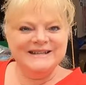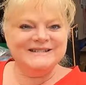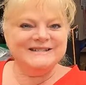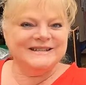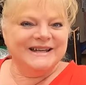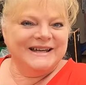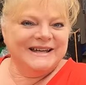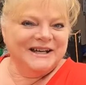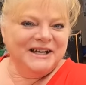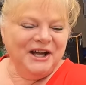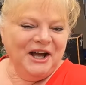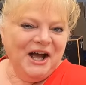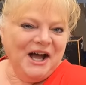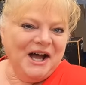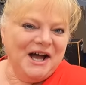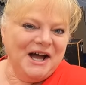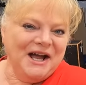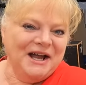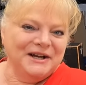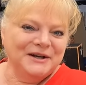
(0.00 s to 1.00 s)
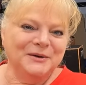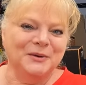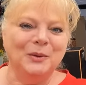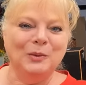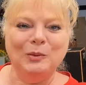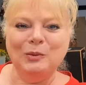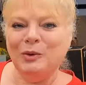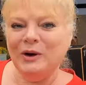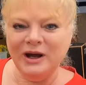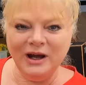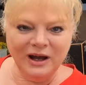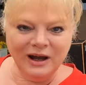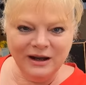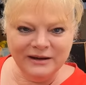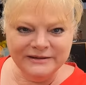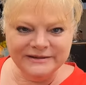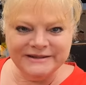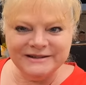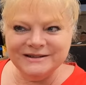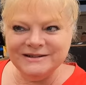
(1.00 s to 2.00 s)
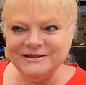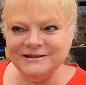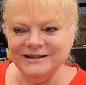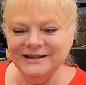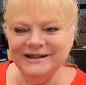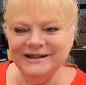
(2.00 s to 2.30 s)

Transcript: He said, "I quit."